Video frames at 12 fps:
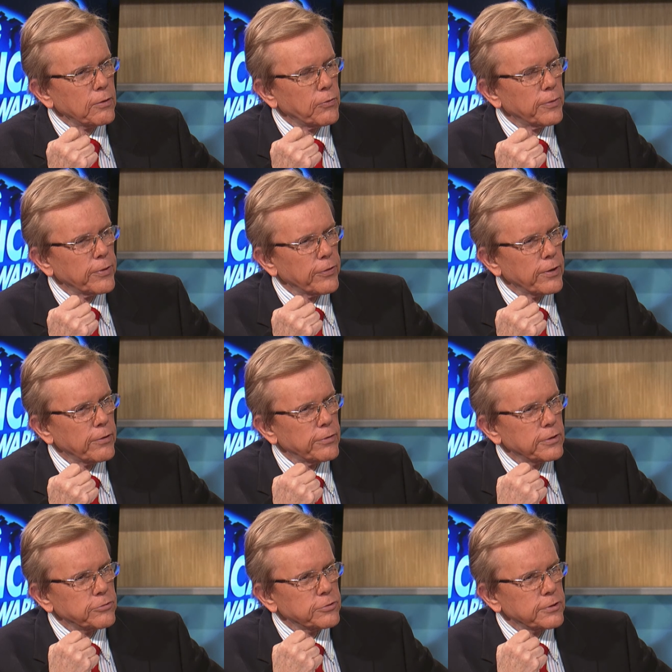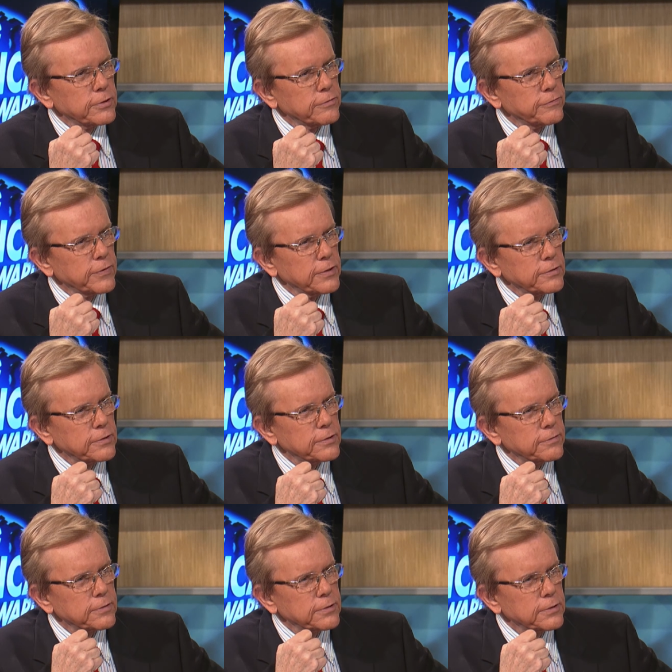women that are interested in
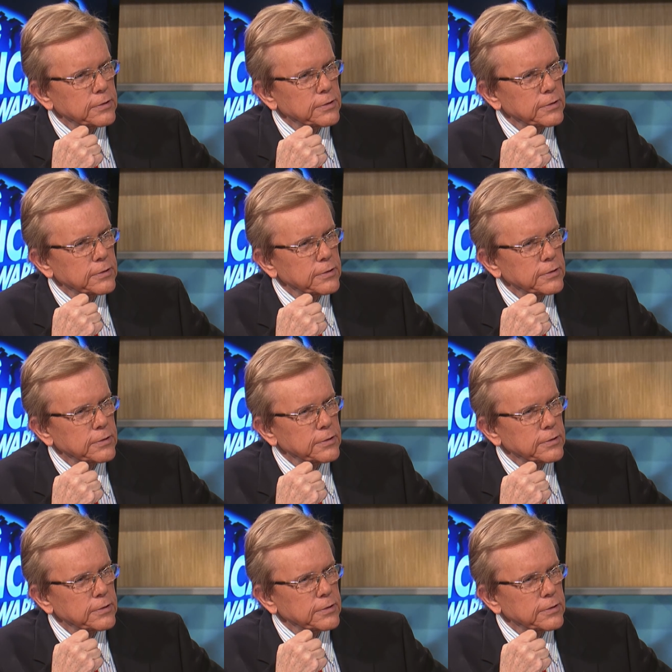facelifts?